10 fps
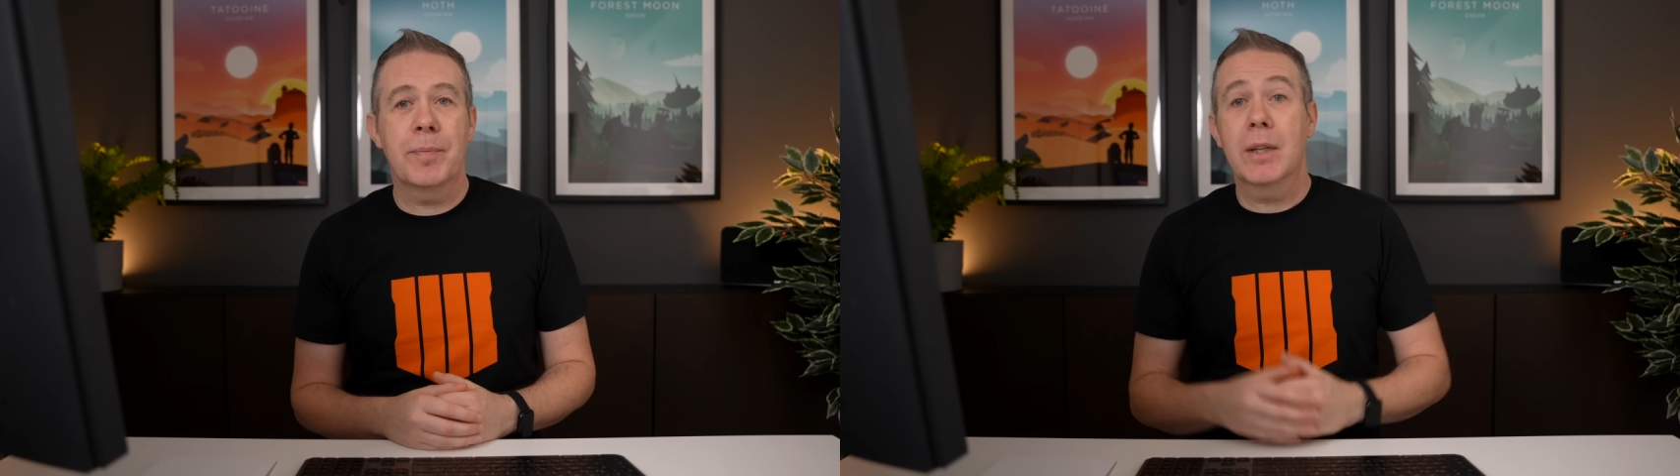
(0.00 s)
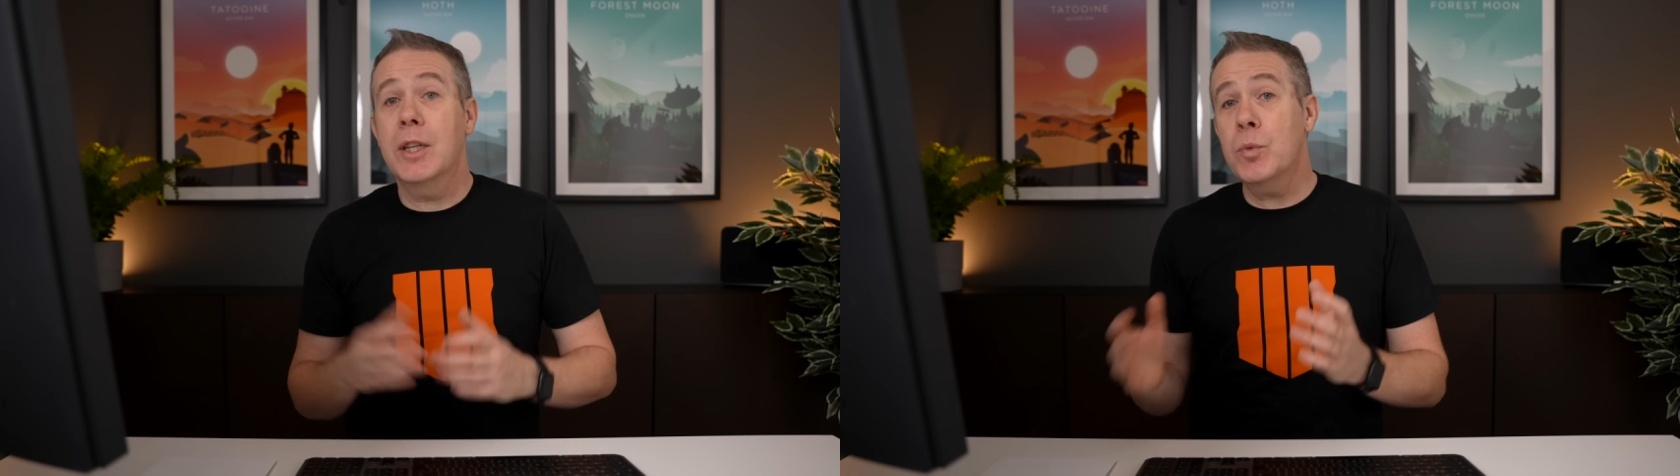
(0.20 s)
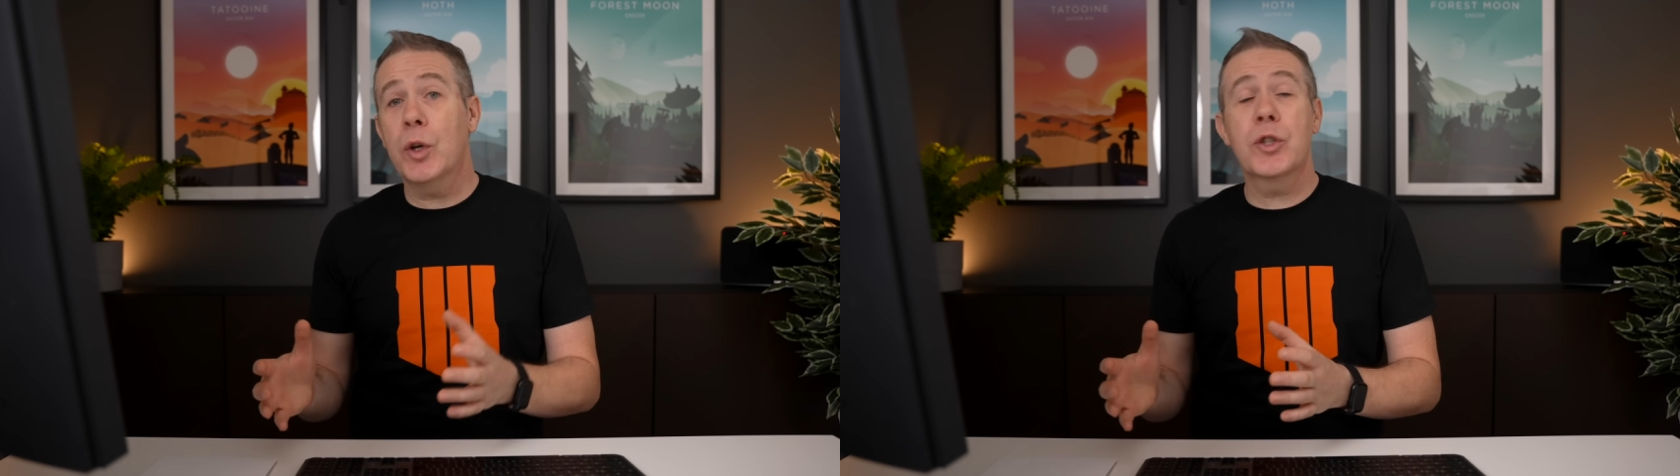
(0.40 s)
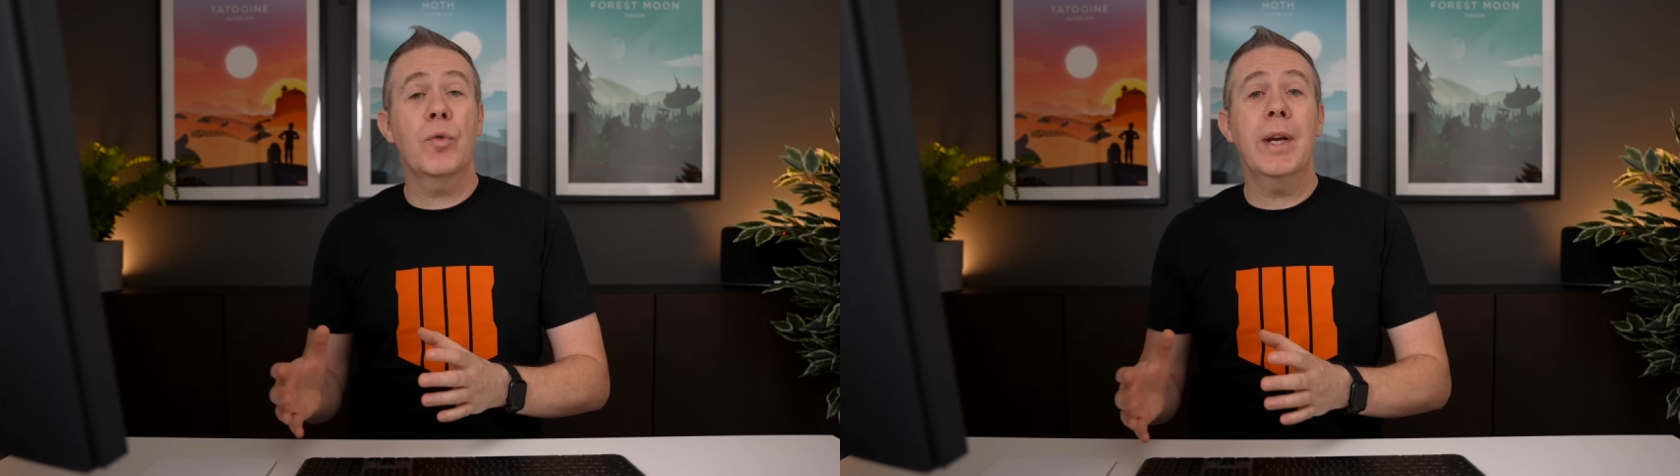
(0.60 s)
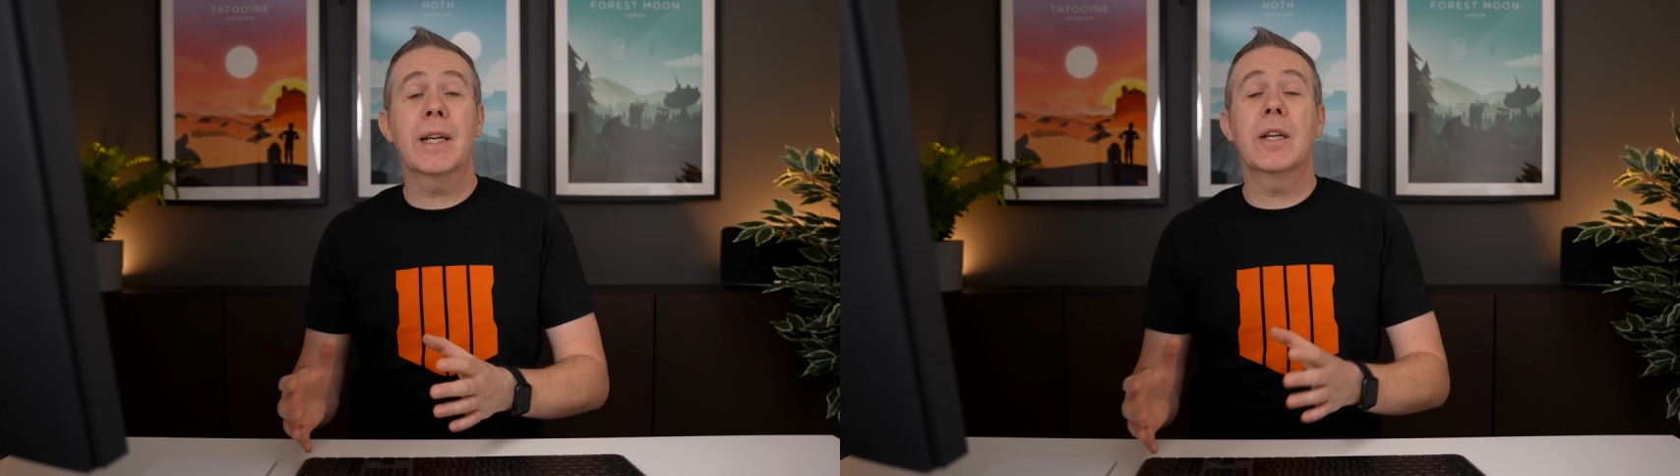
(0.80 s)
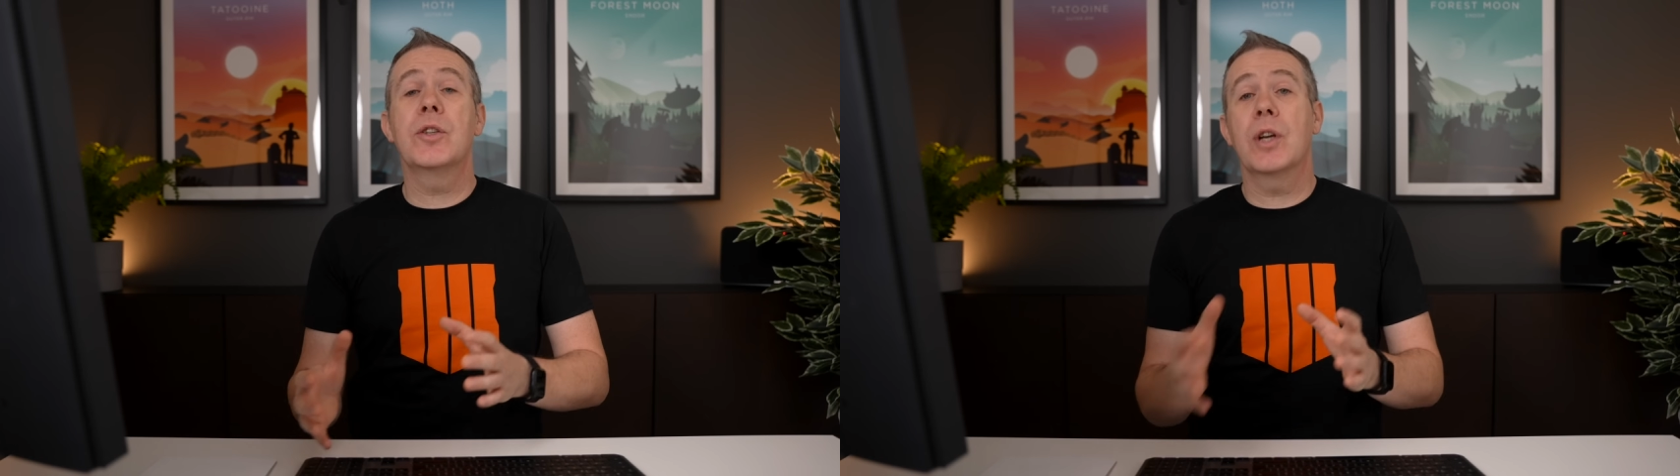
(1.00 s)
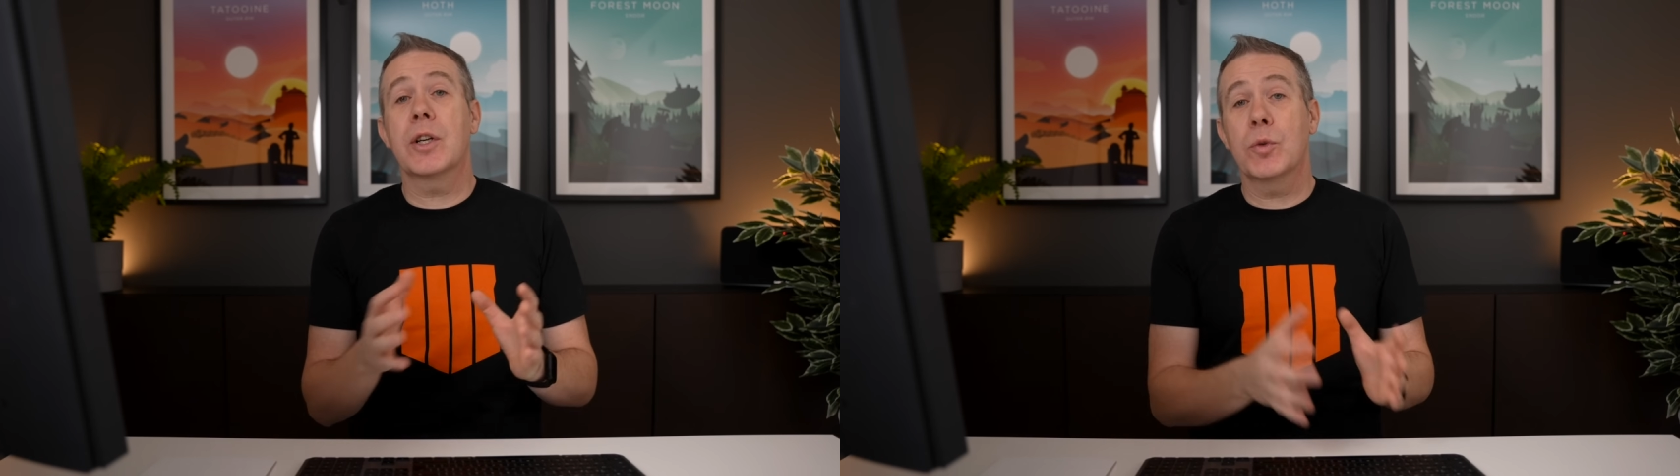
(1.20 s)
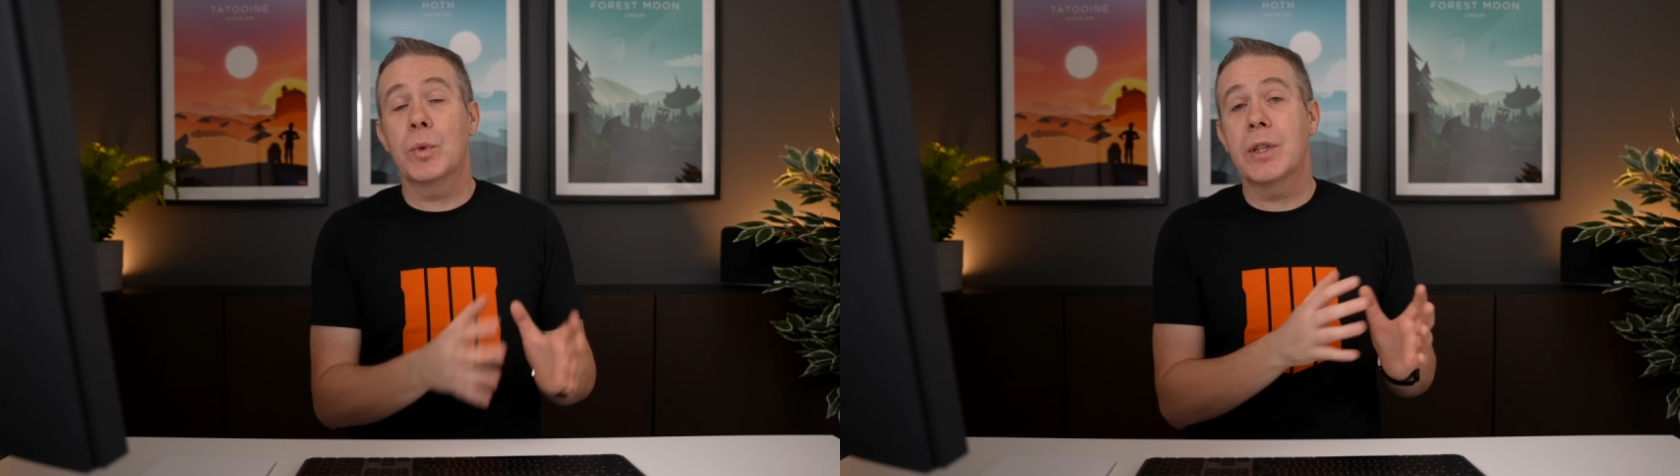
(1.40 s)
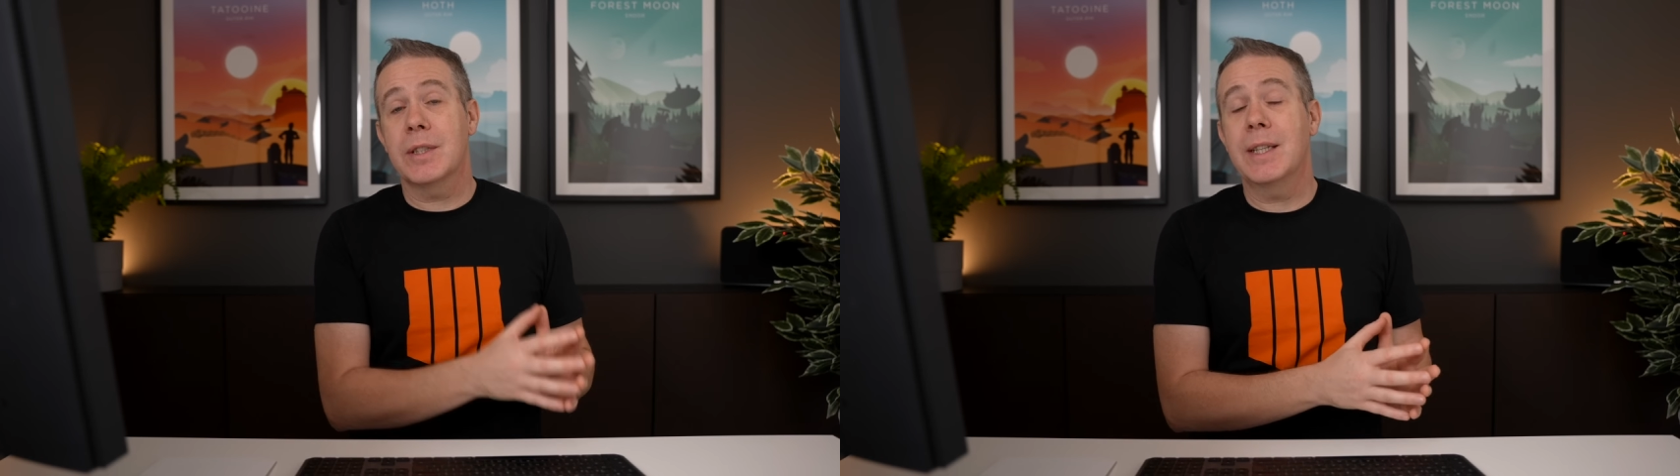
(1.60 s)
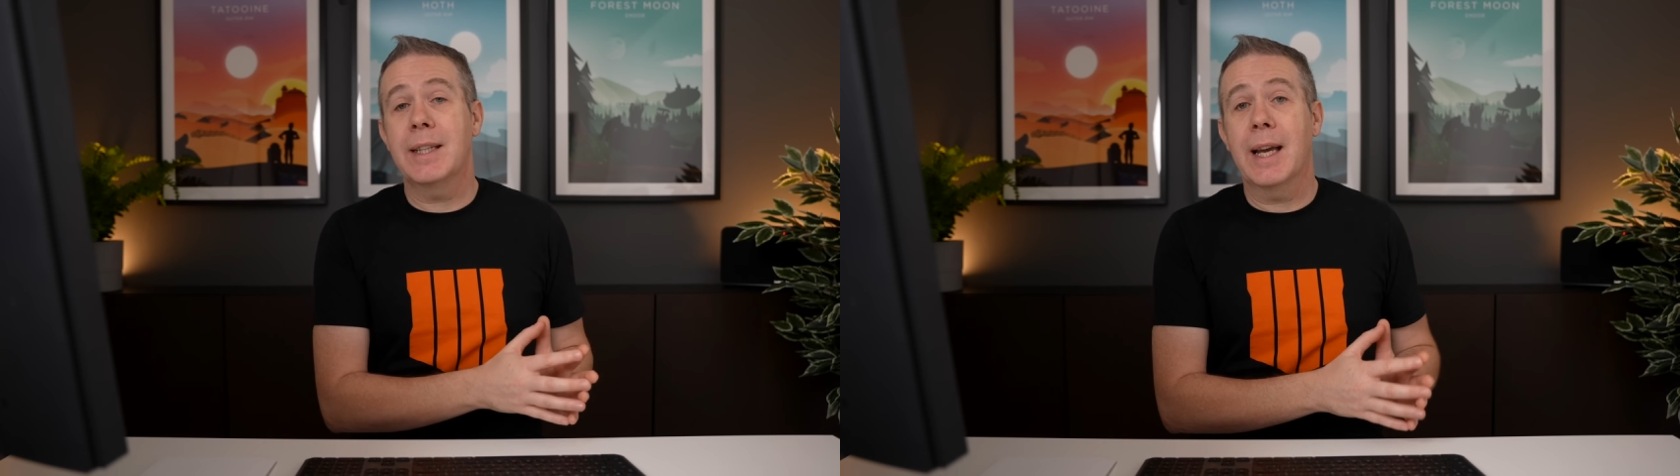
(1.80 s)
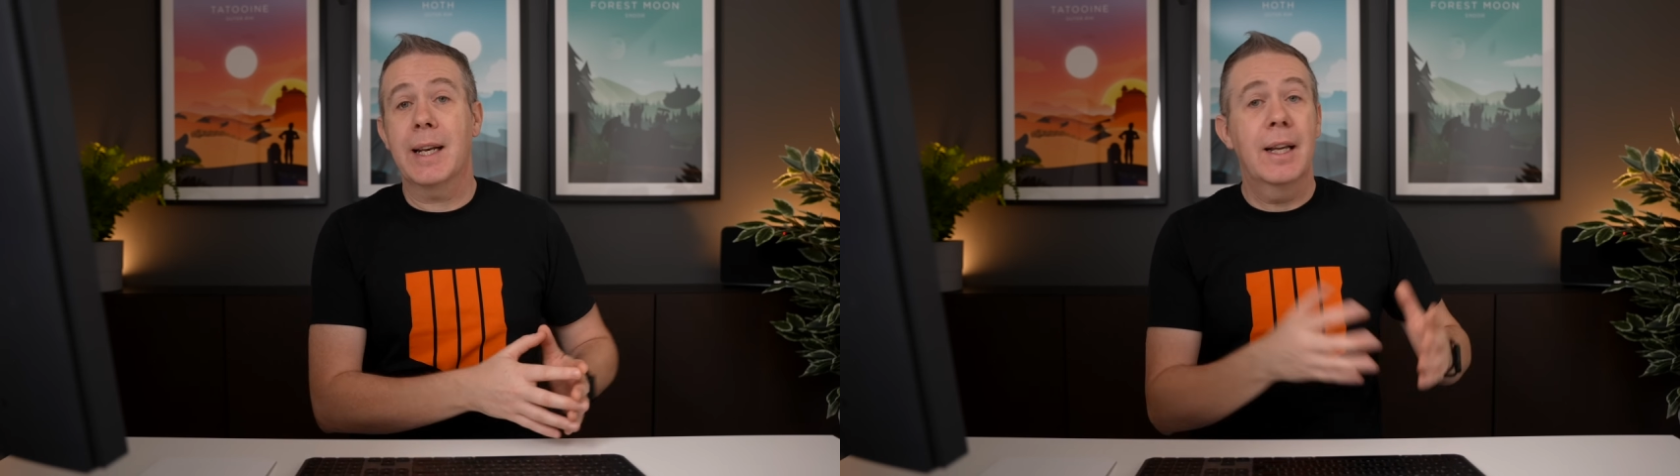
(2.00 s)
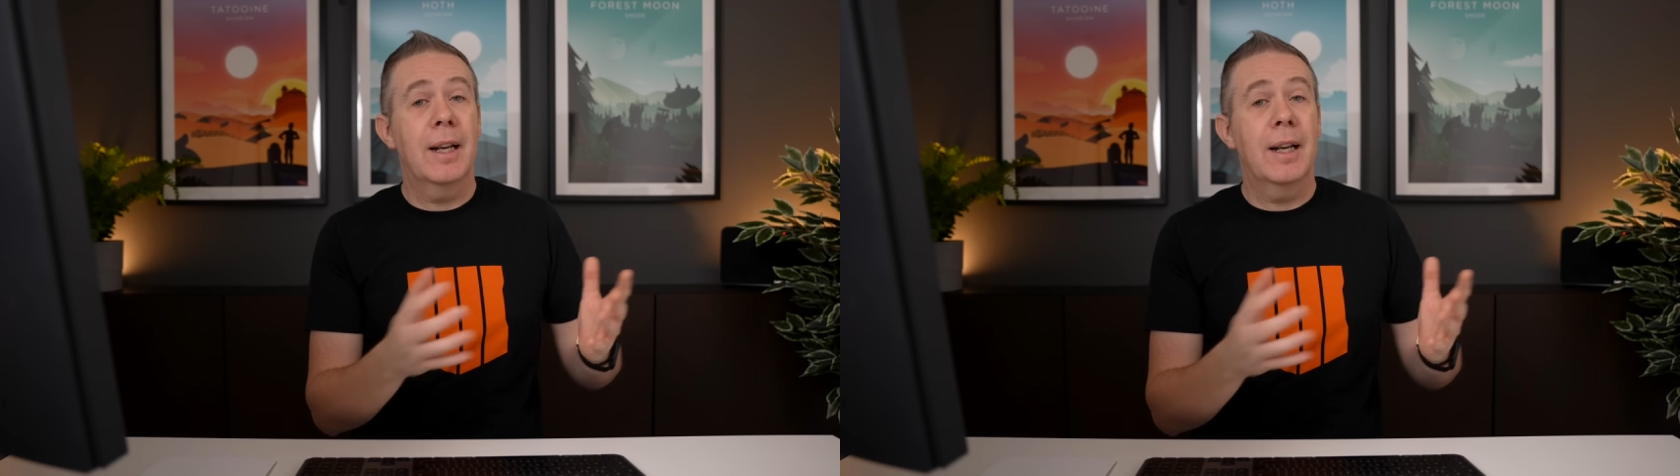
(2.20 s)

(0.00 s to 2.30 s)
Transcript: This works great in conjunction with a CDN